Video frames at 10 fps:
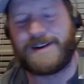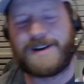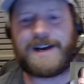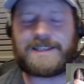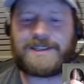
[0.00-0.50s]

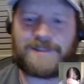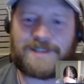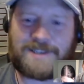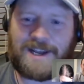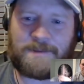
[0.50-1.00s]
I saw the
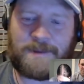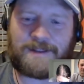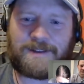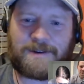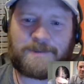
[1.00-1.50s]
sign
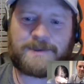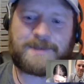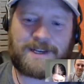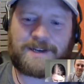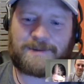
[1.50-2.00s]
back there, but
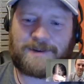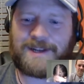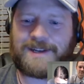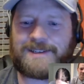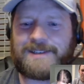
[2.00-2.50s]
was that correct?